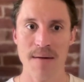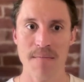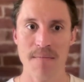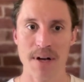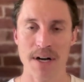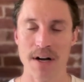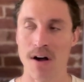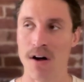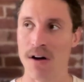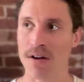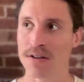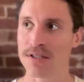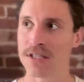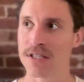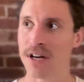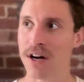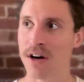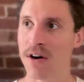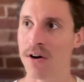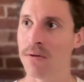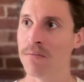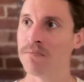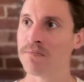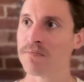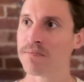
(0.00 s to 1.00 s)
But
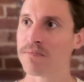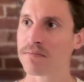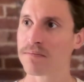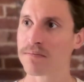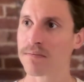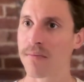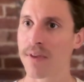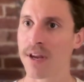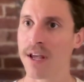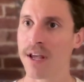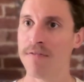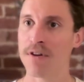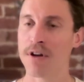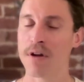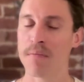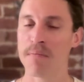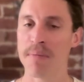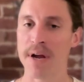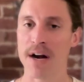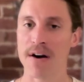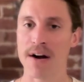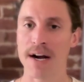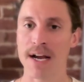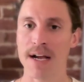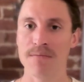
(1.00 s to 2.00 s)
also, if you
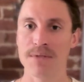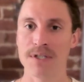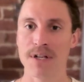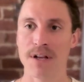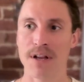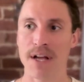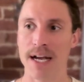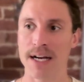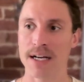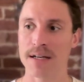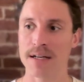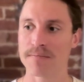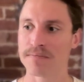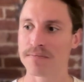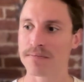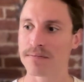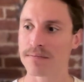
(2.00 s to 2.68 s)
compare him to like